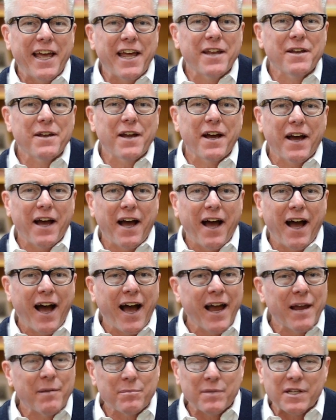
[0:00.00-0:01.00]
and
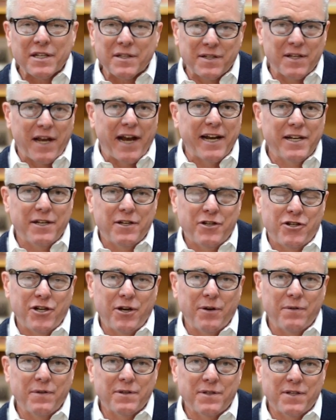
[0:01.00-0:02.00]
I am excited to
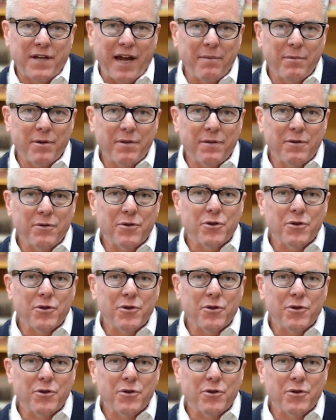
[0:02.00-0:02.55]
share this time with you.